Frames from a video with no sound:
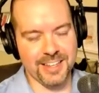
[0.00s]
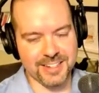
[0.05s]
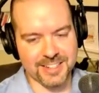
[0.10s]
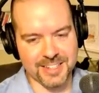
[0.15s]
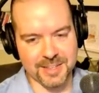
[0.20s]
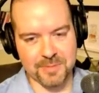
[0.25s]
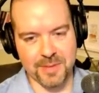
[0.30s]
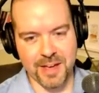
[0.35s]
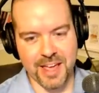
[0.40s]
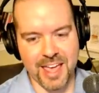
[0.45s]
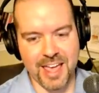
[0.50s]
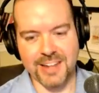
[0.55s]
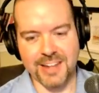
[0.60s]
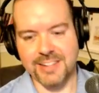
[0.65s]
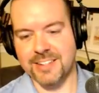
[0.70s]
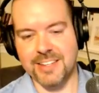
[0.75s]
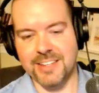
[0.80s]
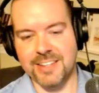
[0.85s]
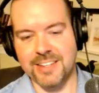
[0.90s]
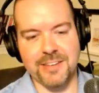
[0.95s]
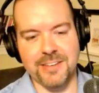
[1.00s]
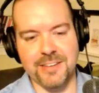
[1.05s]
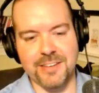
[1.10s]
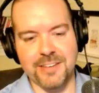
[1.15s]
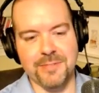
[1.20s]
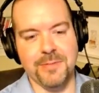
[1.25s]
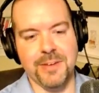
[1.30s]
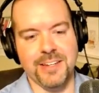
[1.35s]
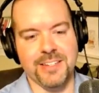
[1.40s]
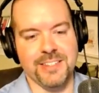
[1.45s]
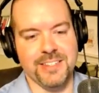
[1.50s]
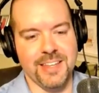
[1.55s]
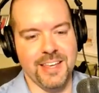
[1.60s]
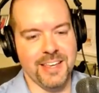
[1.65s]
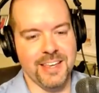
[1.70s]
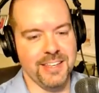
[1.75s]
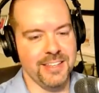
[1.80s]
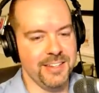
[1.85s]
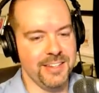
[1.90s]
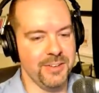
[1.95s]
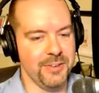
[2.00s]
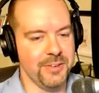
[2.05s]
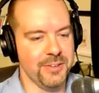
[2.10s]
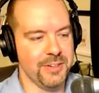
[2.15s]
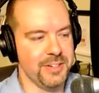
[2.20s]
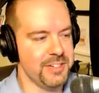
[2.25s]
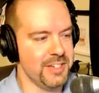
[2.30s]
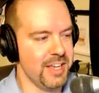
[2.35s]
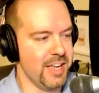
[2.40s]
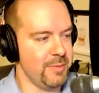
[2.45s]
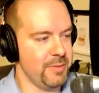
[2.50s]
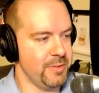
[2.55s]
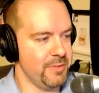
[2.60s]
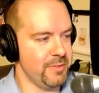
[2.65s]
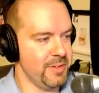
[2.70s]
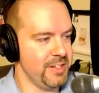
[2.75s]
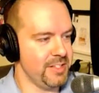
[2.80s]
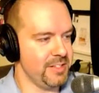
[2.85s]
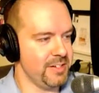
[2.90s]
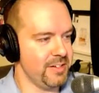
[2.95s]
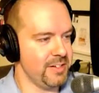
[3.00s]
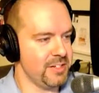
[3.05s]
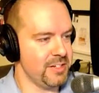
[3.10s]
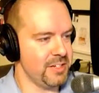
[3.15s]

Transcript: tip my hat to him and say, good job on the research.